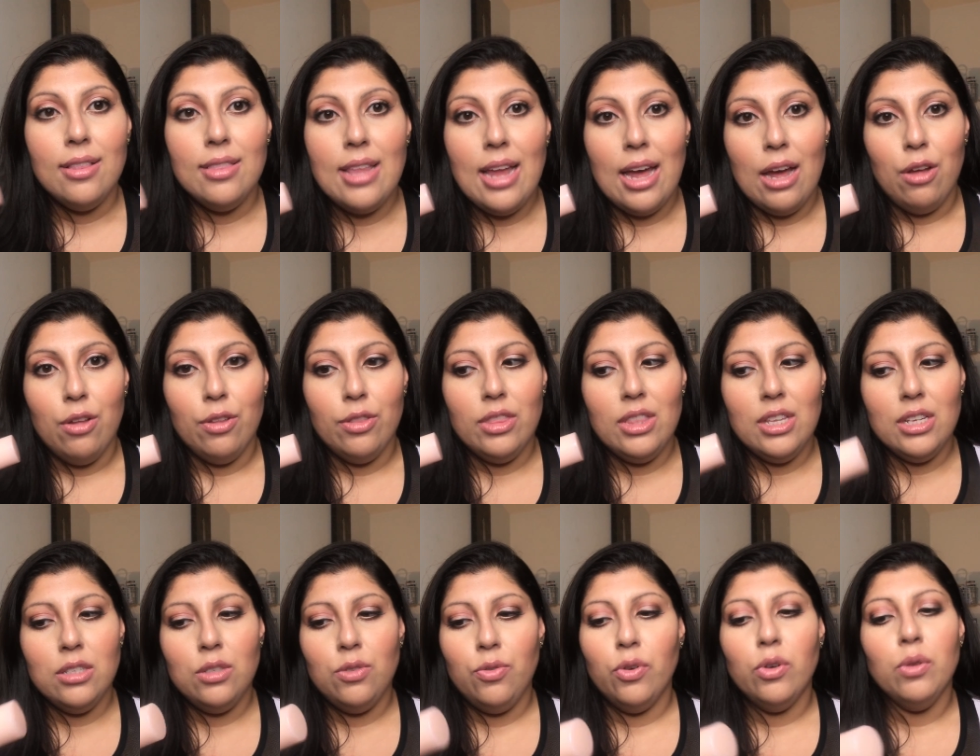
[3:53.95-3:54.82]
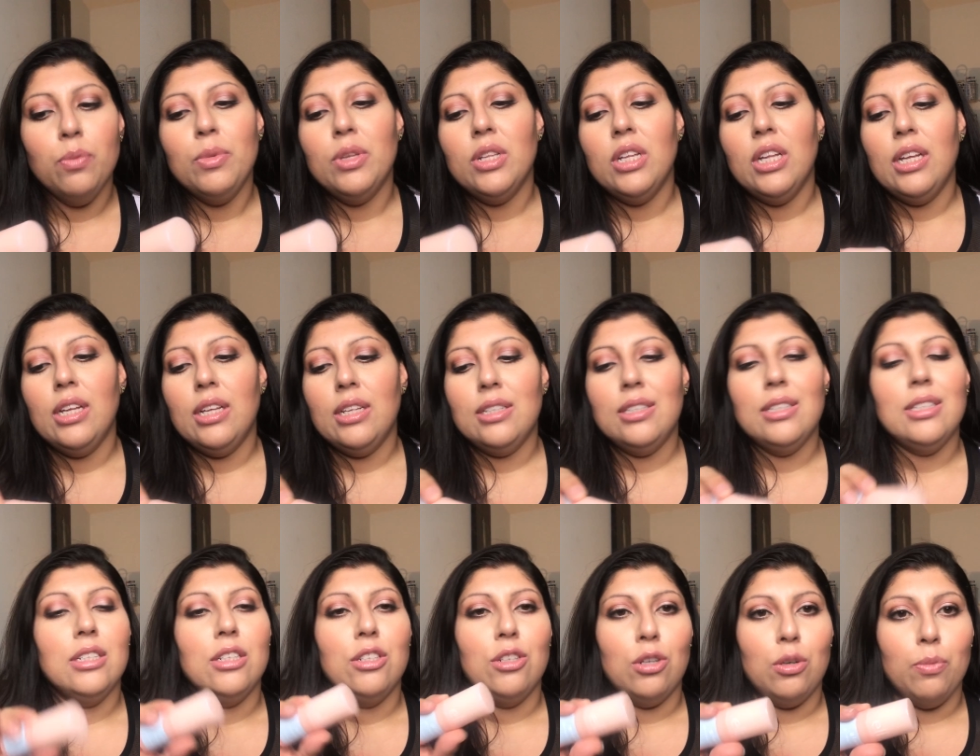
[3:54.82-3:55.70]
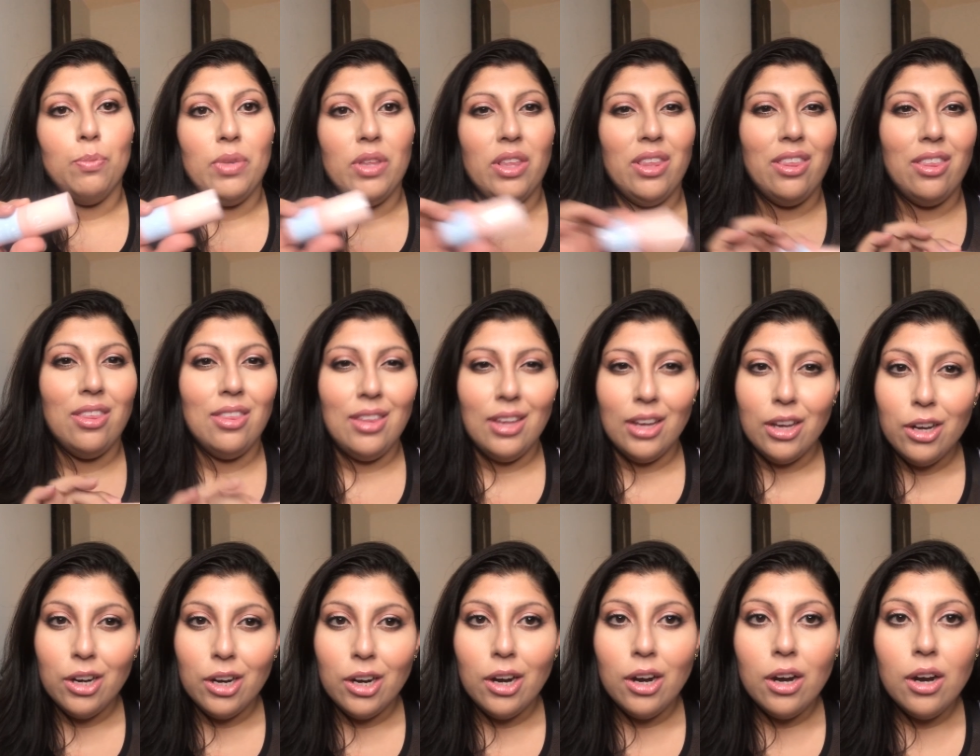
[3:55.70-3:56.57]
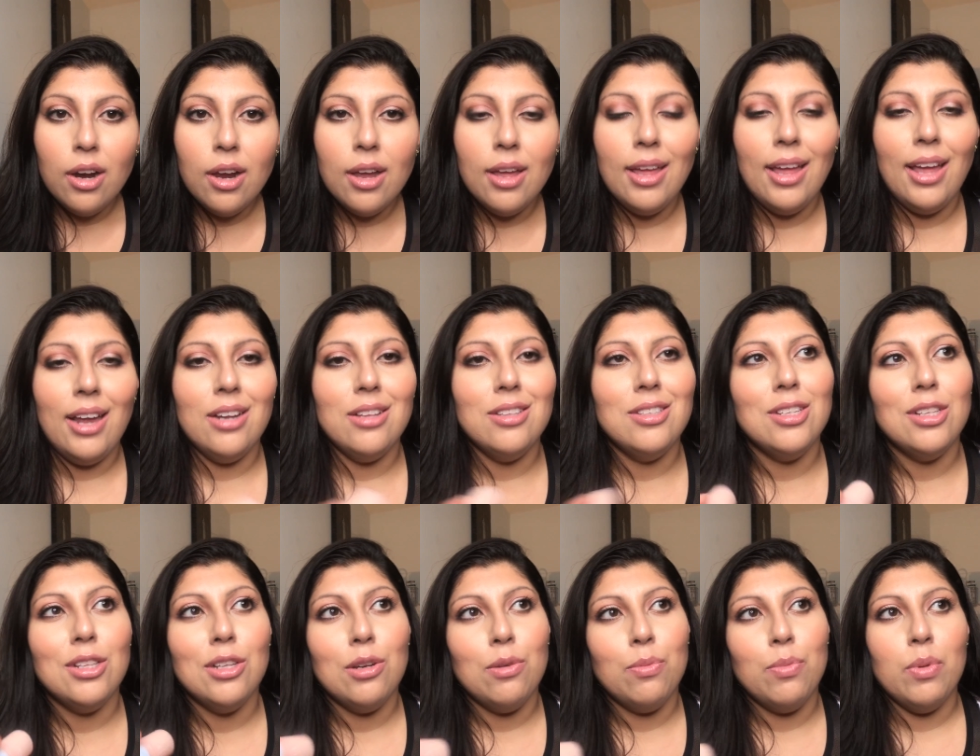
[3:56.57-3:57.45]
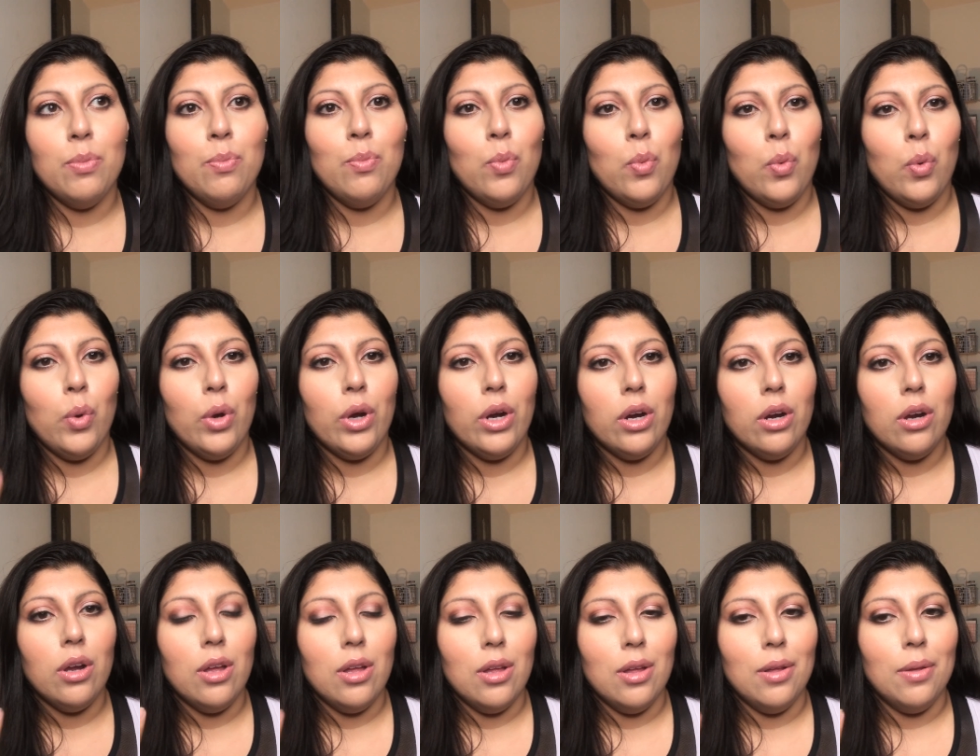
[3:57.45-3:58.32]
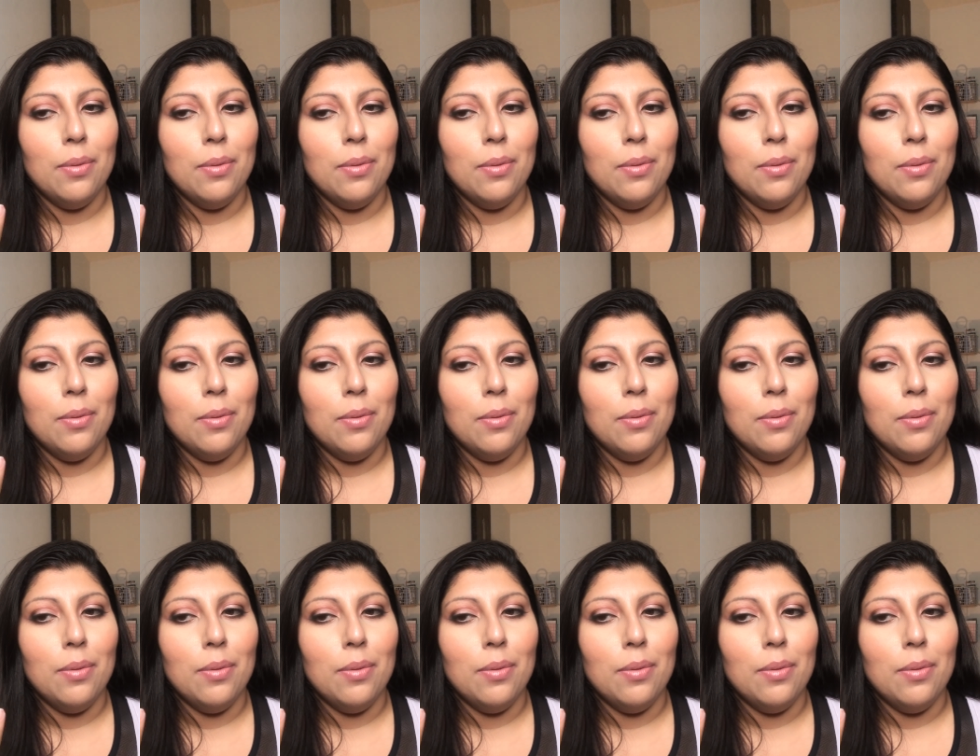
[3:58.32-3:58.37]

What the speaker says: Now this formula is a little bit thicker and it's a little bit more